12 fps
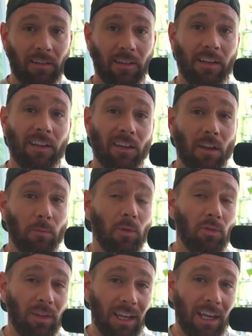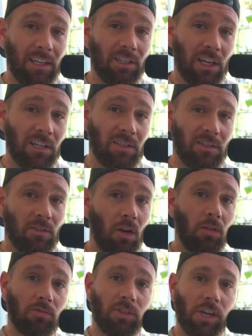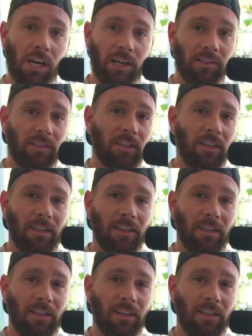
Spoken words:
and communicate changes to all trades.